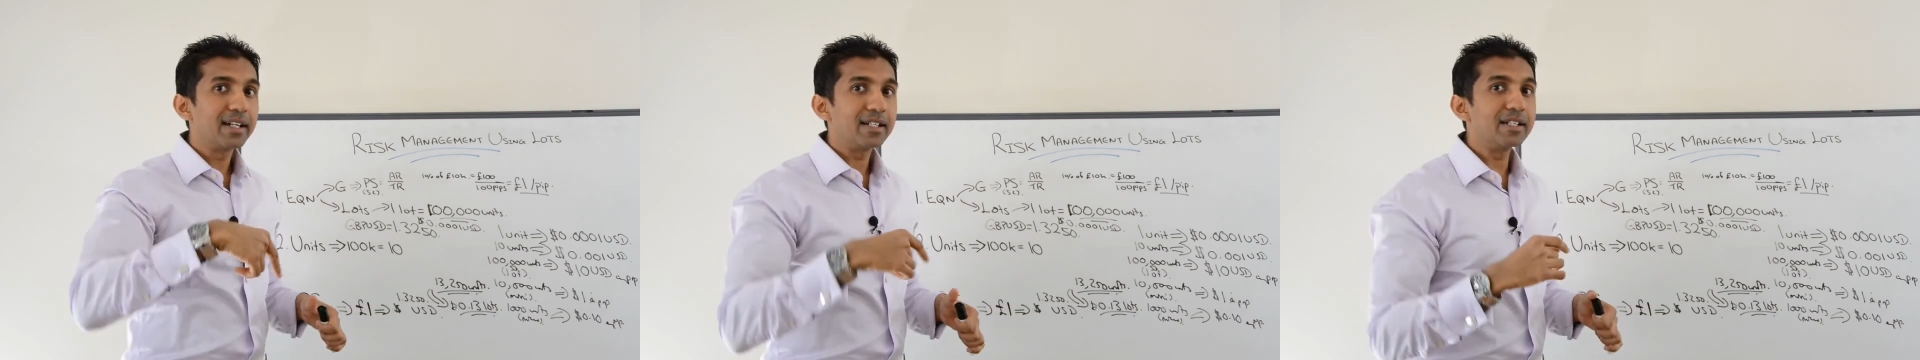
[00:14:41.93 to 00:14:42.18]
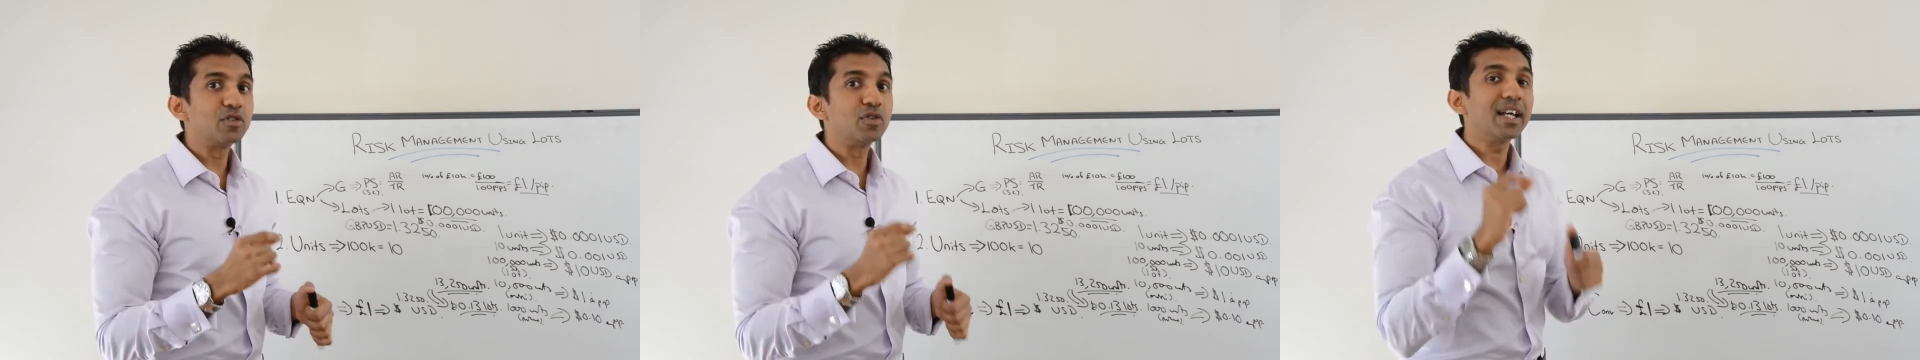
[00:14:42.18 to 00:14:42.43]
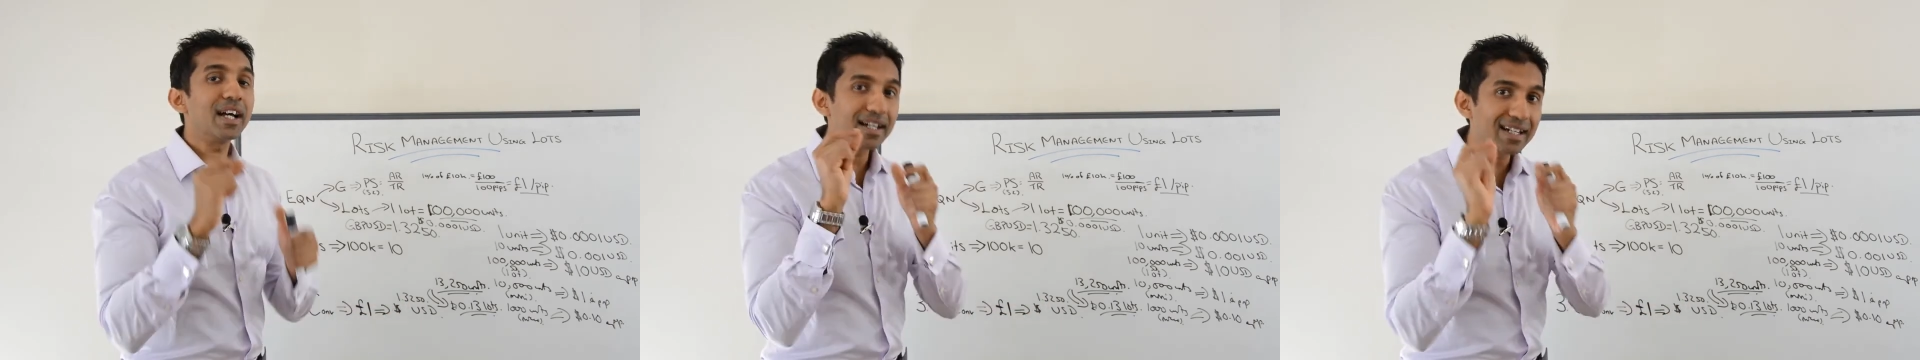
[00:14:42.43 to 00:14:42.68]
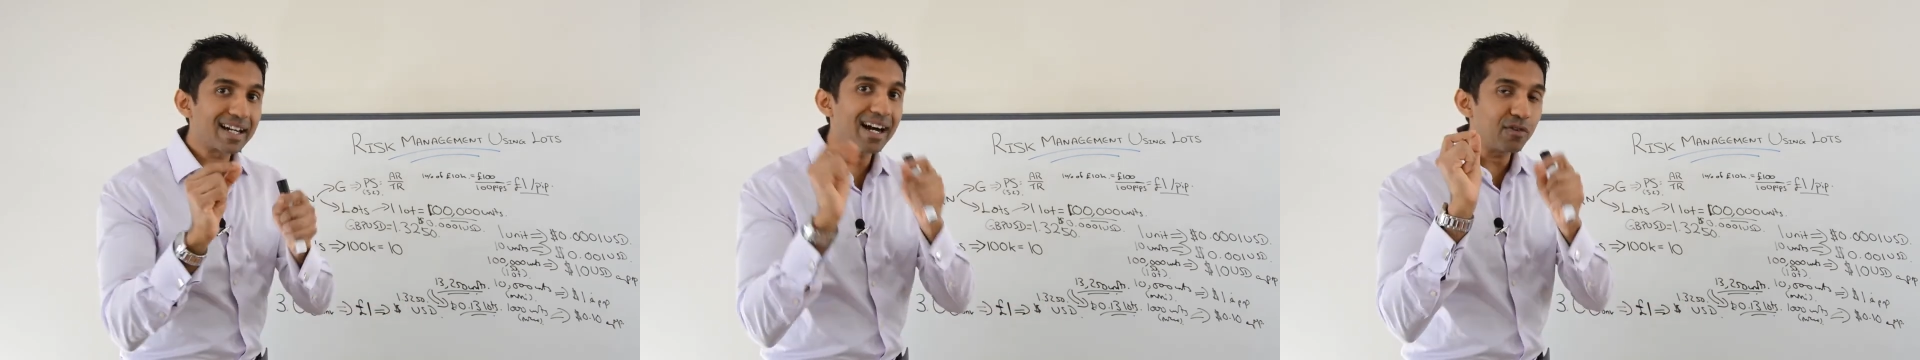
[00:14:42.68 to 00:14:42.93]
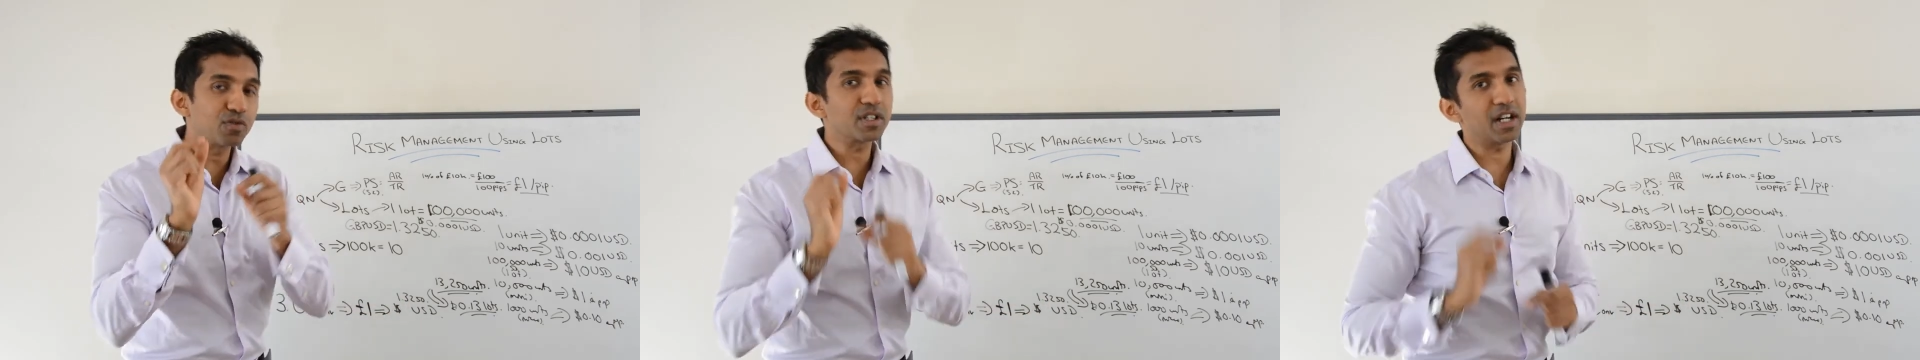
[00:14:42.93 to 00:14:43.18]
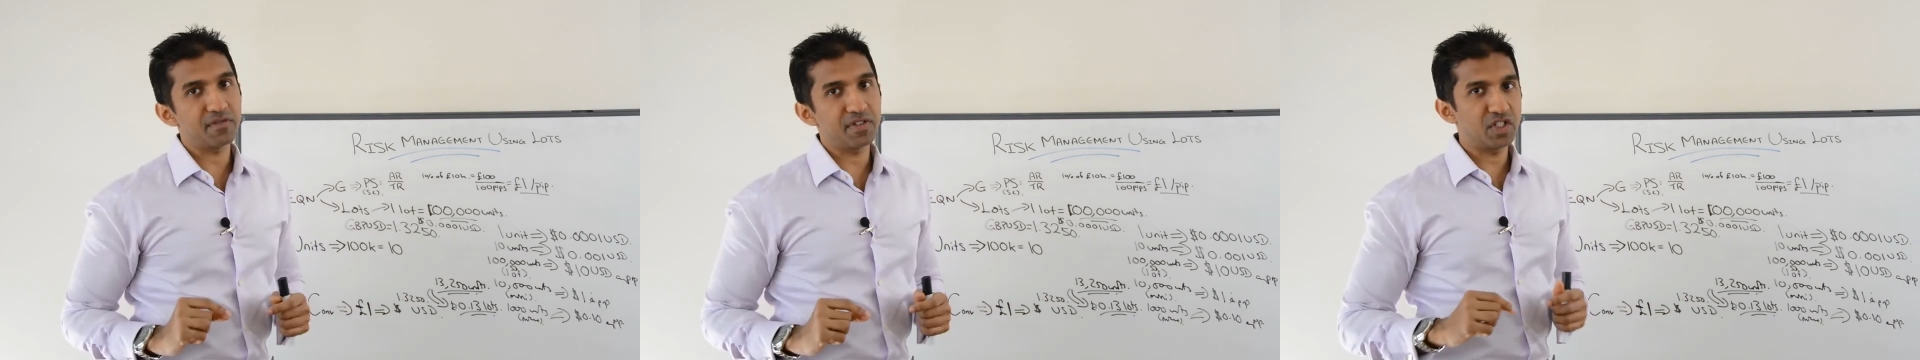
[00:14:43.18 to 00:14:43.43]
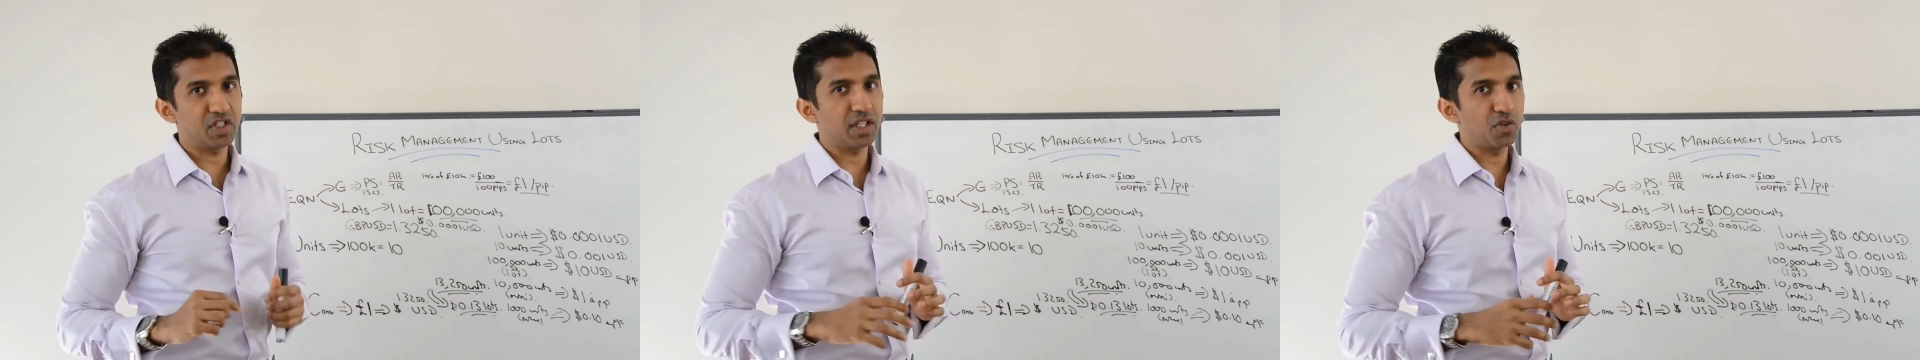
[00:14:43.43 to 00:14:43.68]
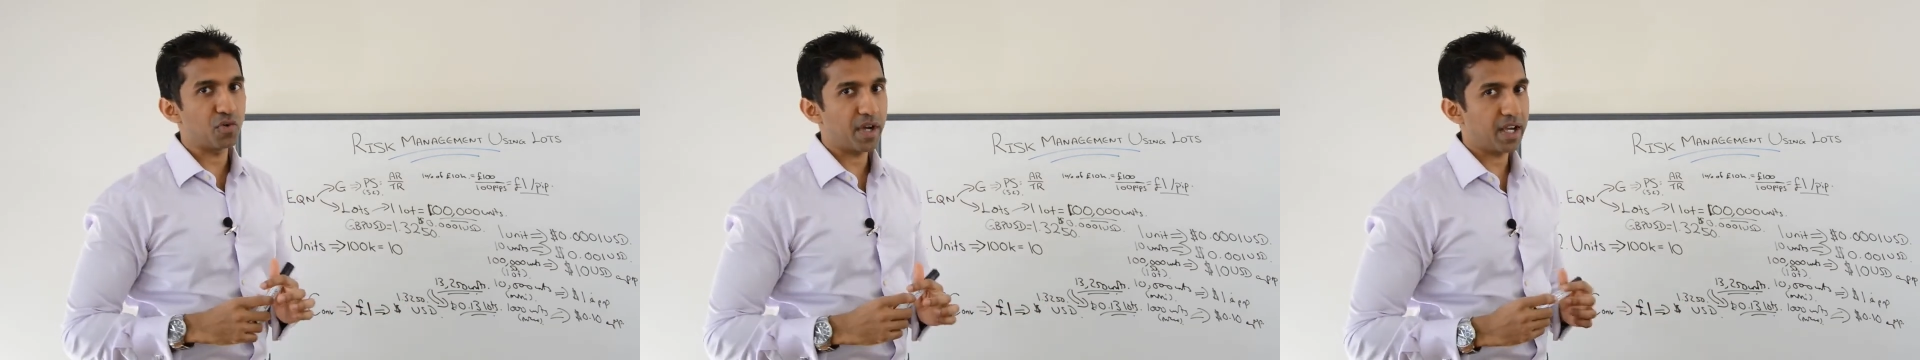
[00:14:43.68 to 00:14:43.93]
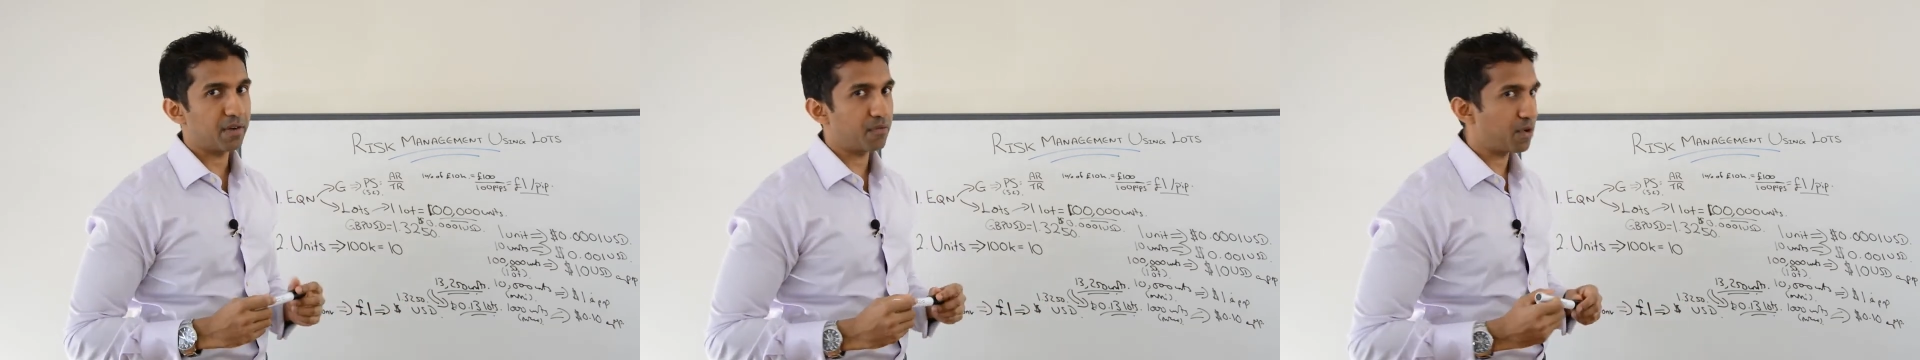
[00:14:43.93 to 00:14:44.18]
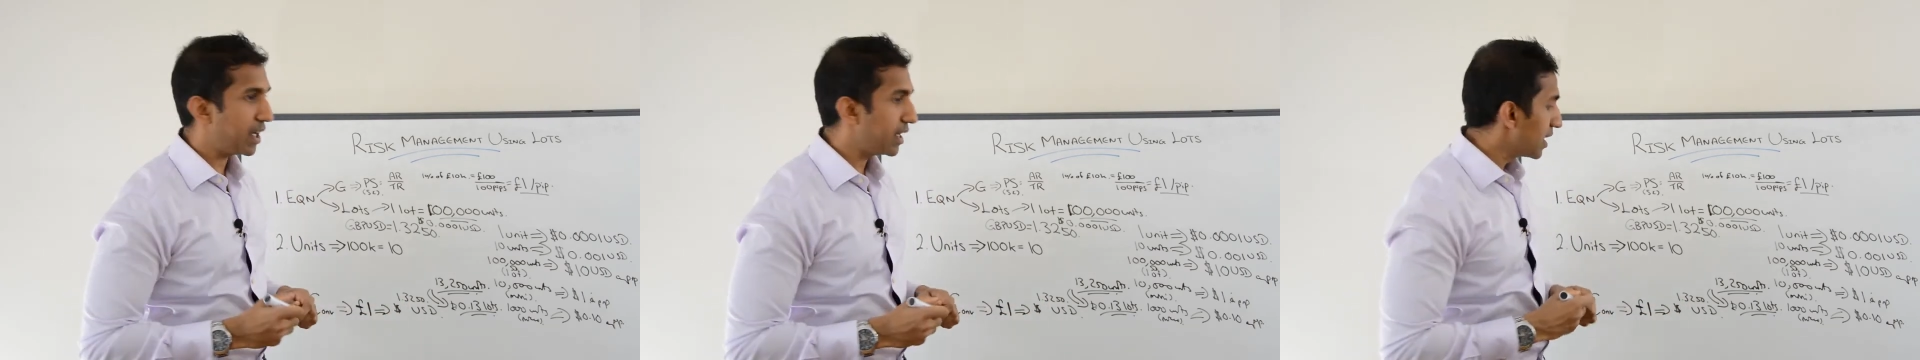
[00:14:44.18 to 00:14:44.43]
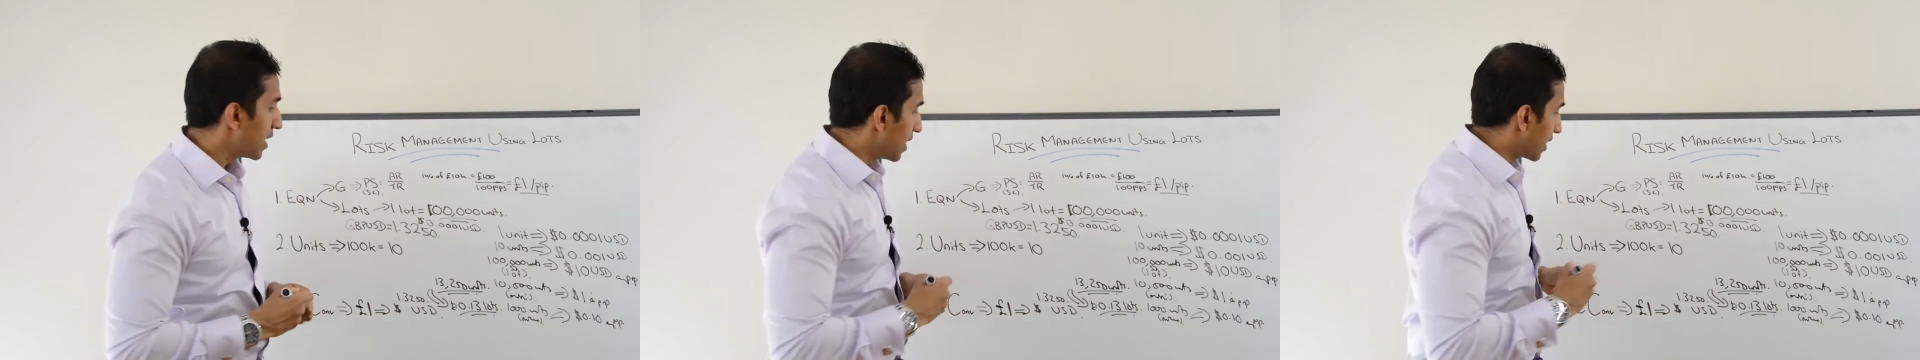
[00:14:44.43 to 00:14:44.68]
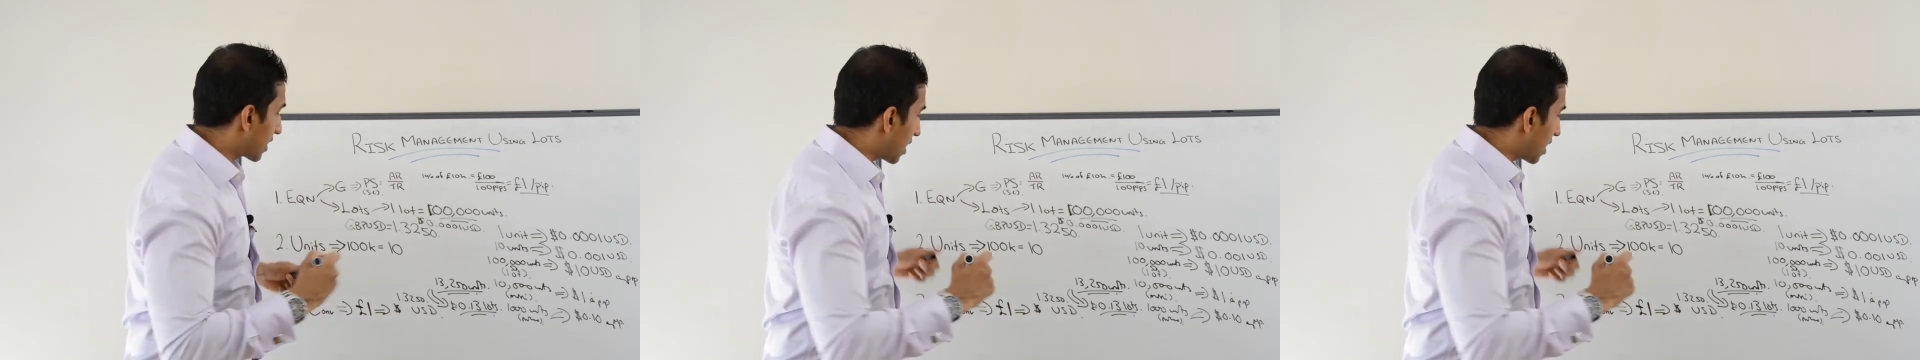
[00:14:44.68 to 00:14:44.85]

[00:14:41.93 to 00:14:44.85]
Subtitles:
into the account currency that you have, right? The